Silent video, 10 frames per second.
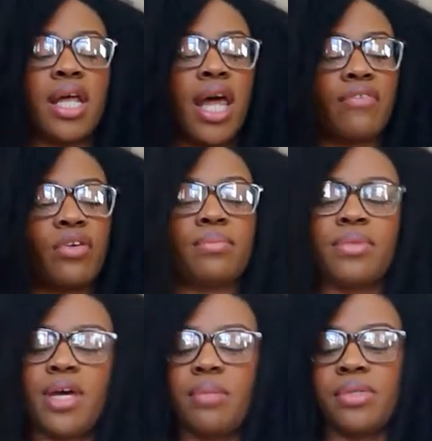that I like from
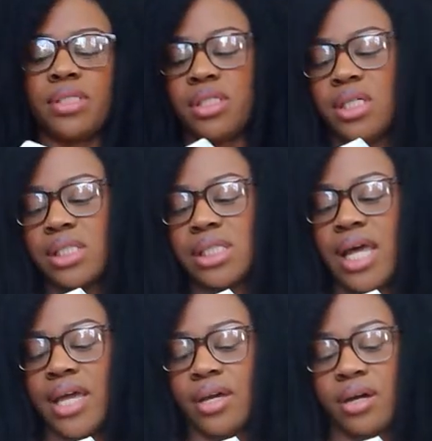them is just
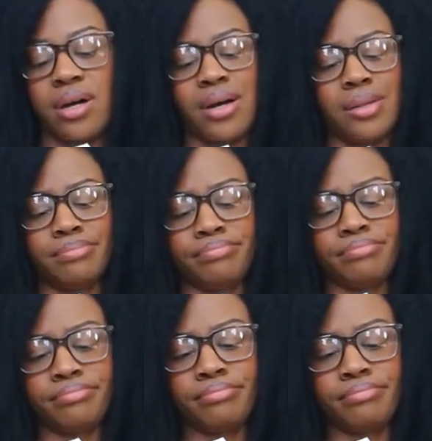chlorine